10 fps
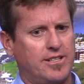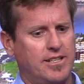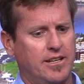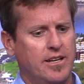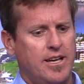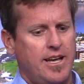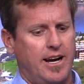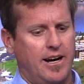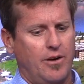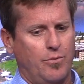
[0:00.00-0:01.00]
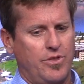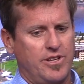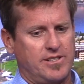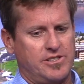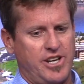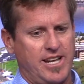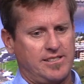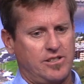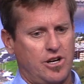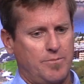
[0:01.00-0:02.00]
to, with this chance,
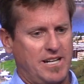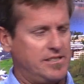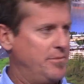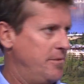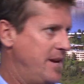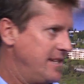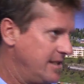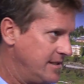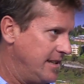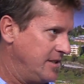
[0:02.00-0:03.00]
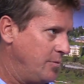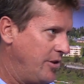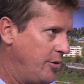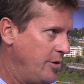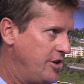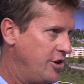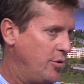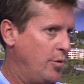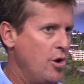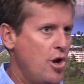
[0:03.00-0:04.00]
talk about some of the basics as well that we do.